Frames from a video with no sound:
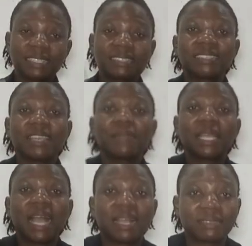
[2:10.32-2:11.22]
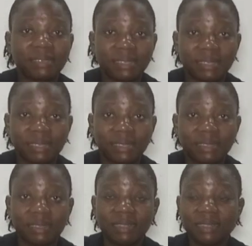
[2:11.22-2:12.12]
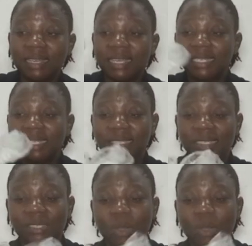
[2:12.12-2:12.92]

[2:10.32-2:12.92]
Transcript: stearic acid. This is